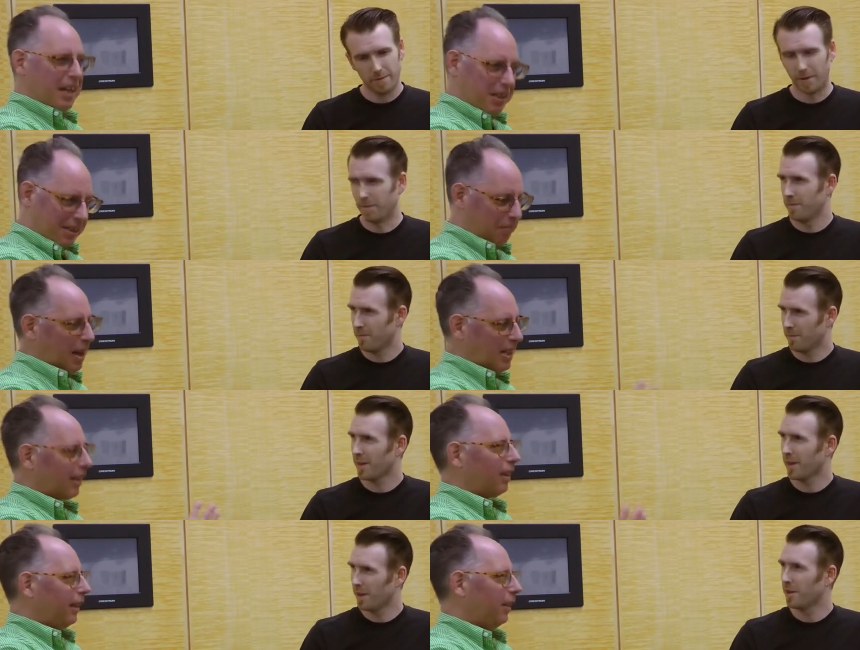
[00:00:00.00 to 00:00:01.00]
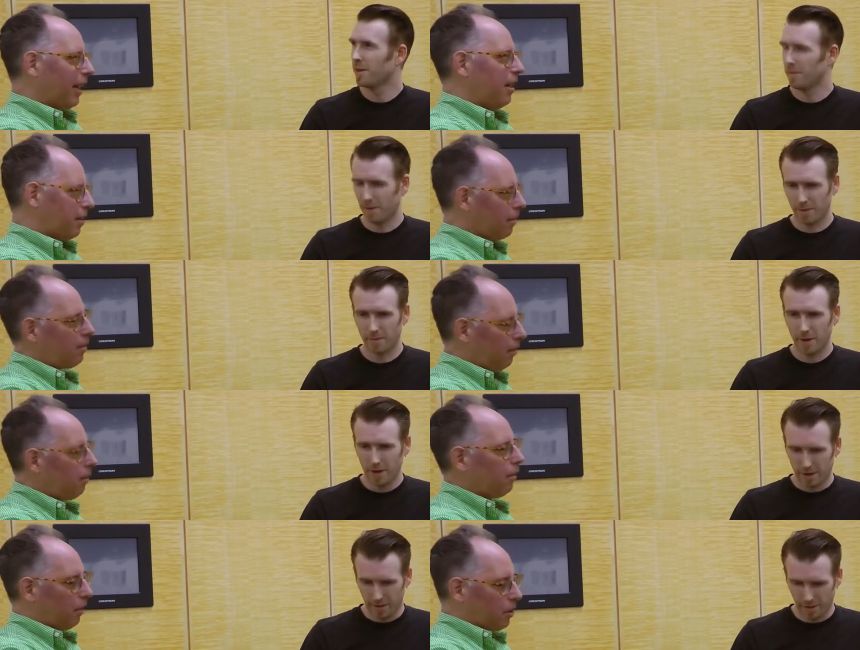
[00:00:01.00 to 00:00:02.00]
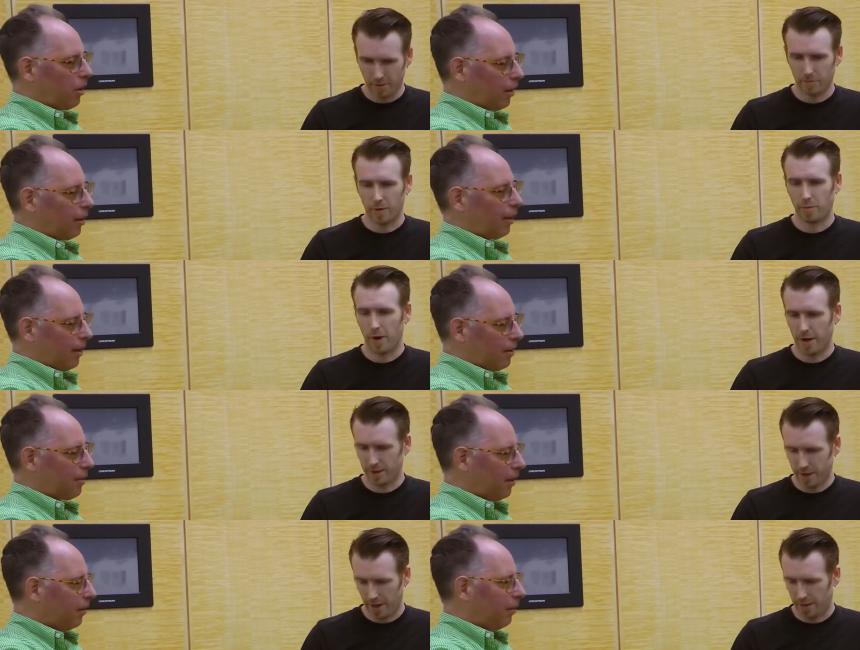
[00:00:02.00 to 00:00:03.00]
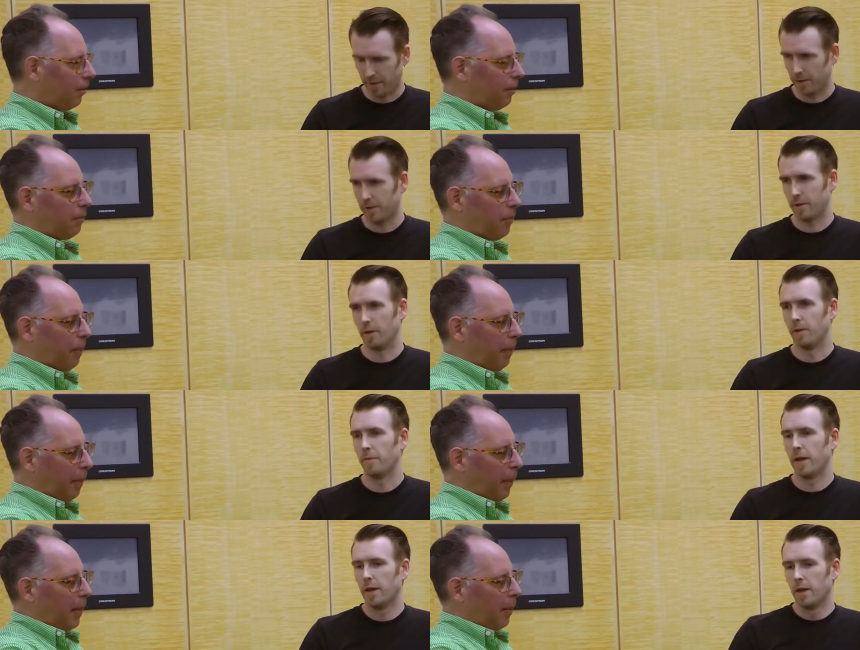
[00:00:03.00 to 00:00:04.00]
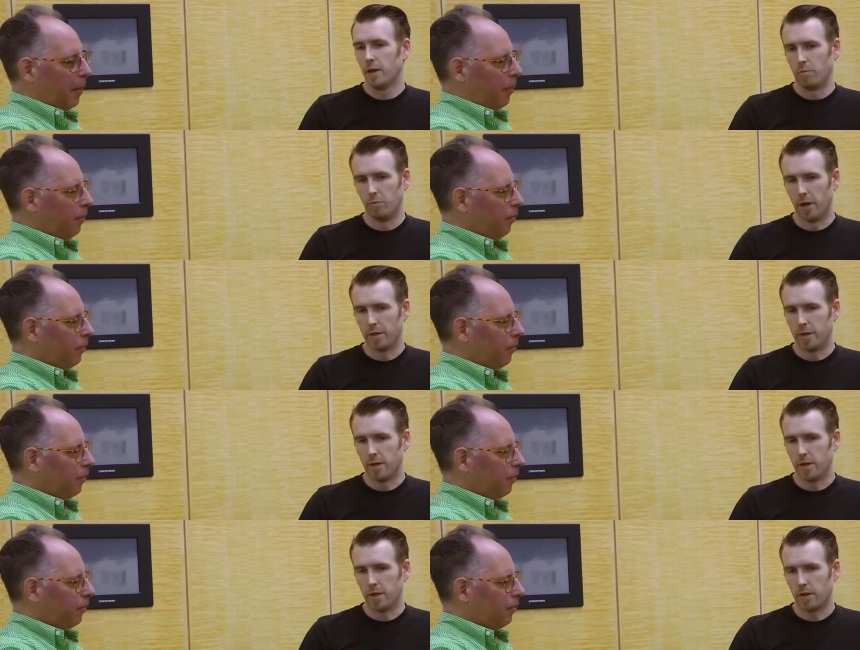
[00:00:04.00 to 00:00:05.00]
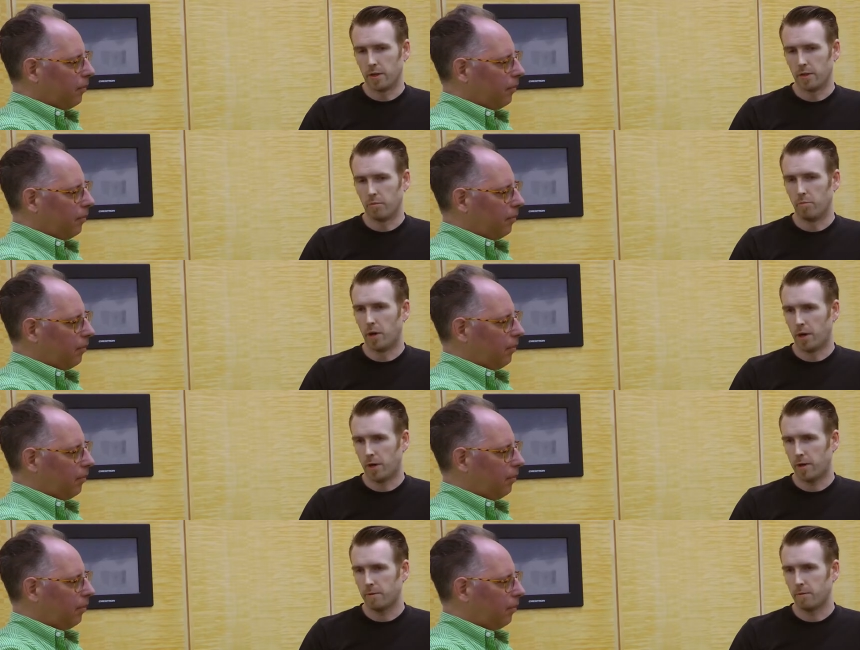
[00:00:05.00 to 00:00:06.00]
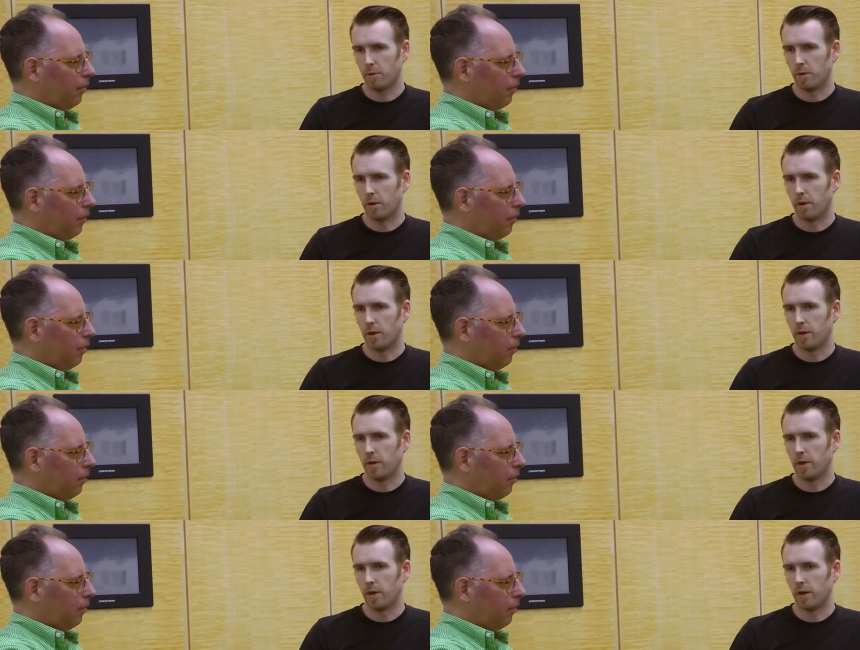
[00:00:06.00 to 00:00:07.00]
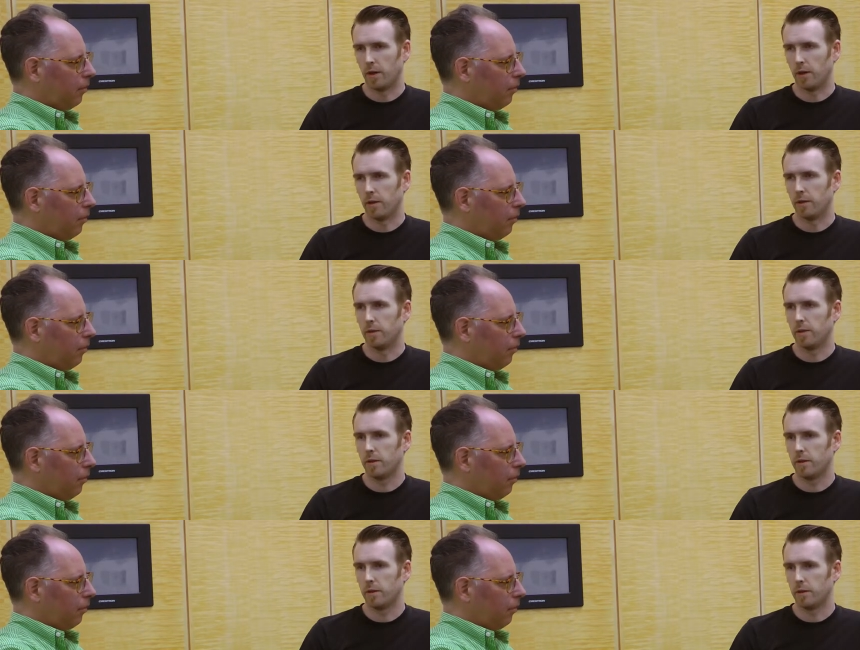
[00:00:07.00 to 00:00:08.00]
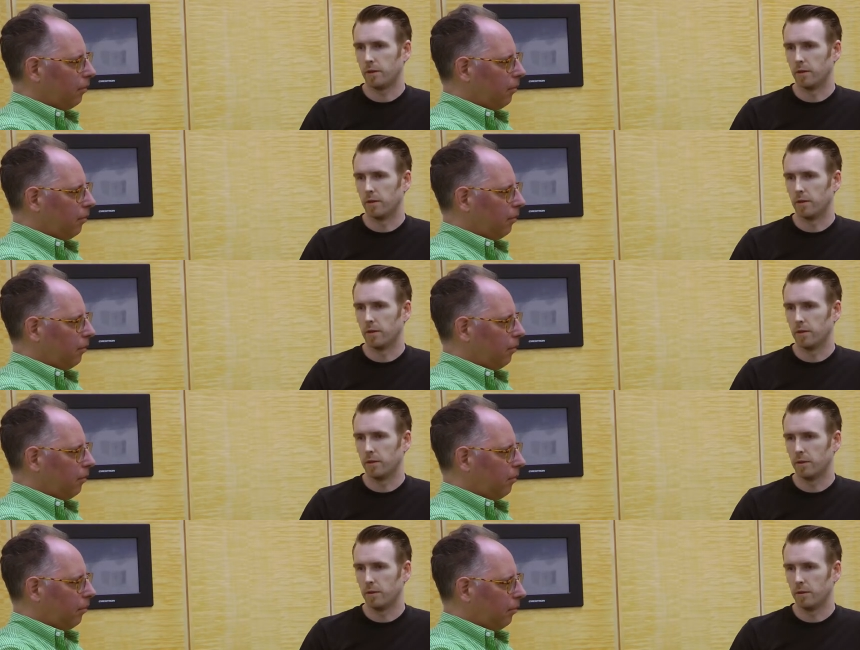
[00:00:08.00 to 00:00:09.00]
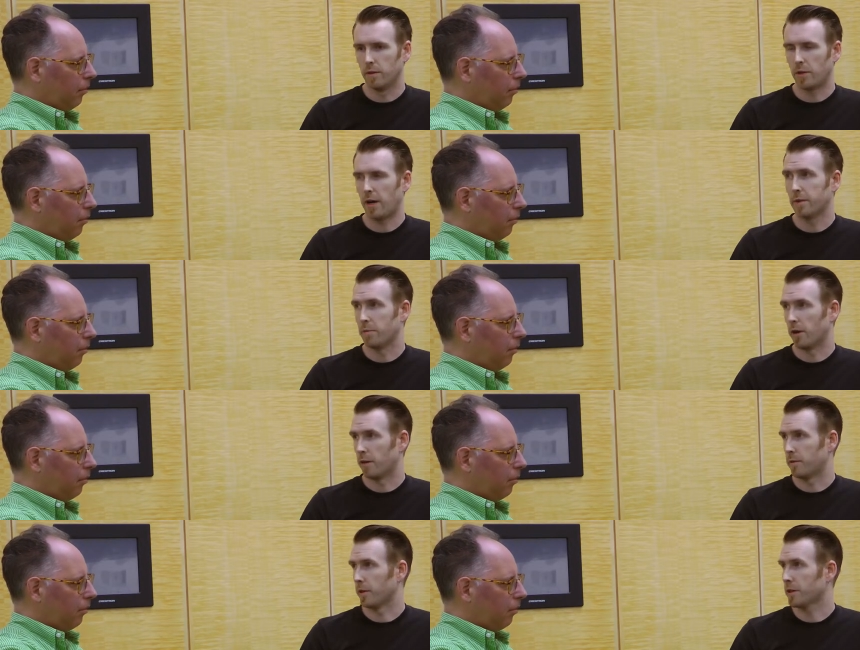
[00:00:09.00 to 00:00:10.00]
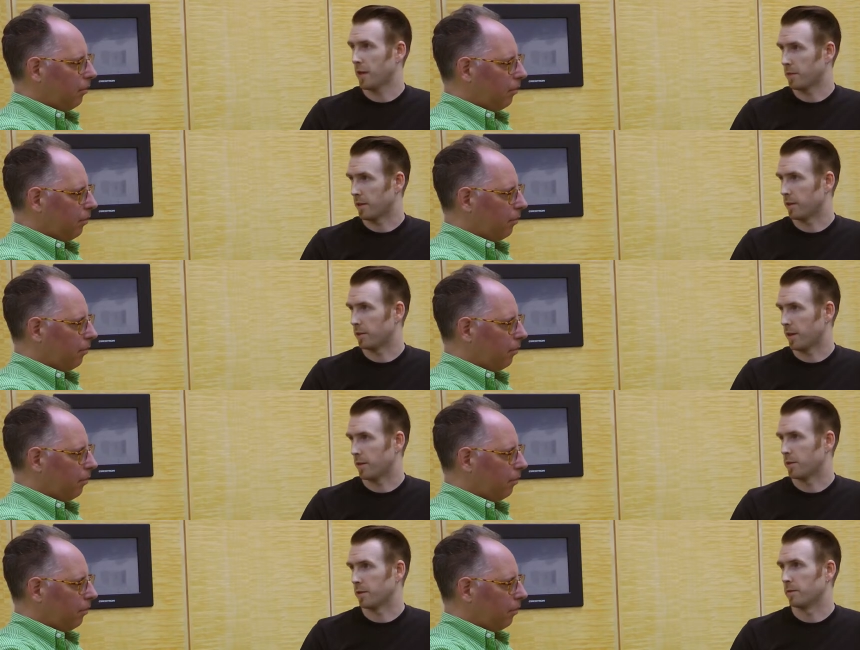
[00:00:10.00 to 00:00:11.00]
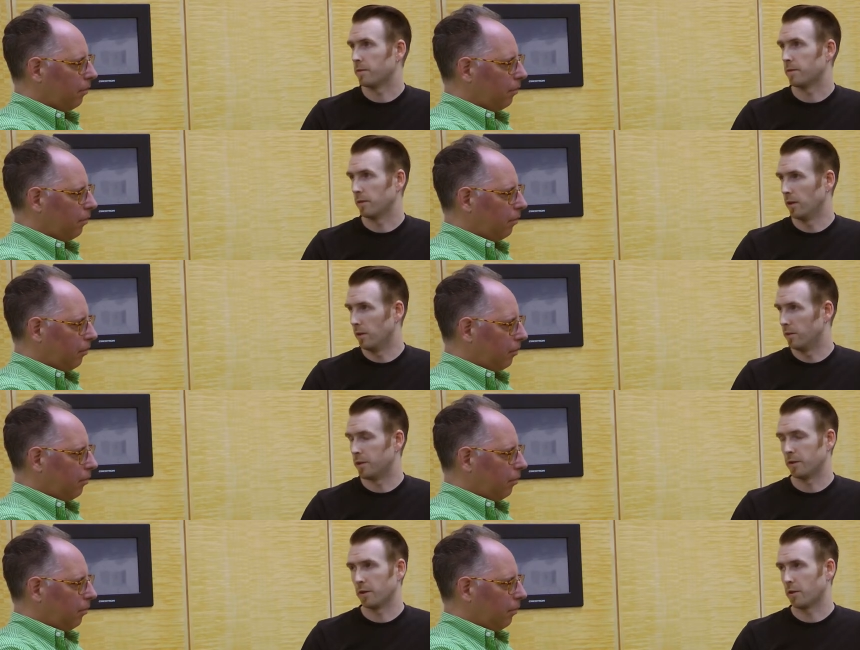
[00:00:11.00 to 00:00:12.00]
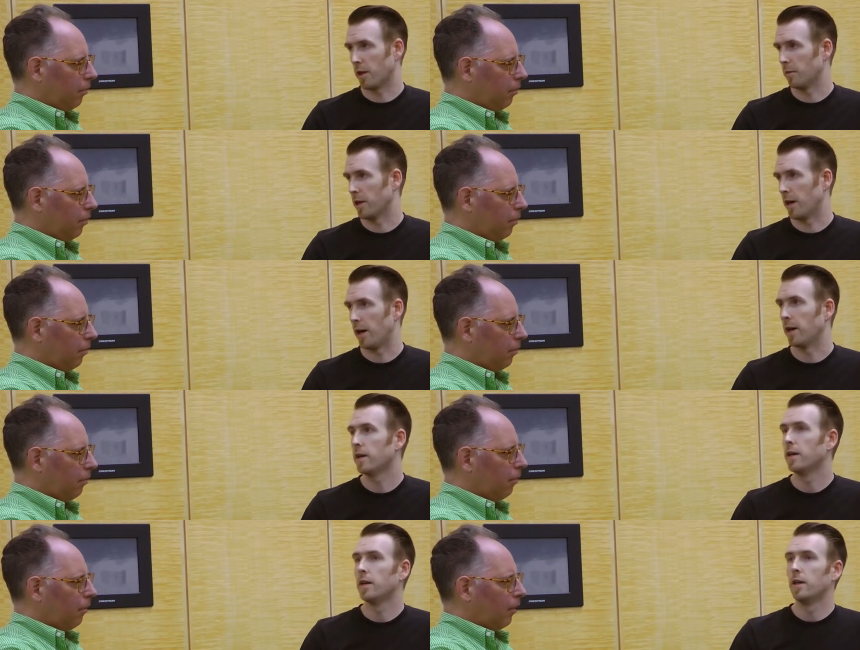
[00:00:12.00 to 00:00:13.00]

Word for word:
Speaker 1: is basically legalized. Loan shark, right? Exactly. Right. So, but the bar for the privacy bar for accepting these types of loans is incredibly high.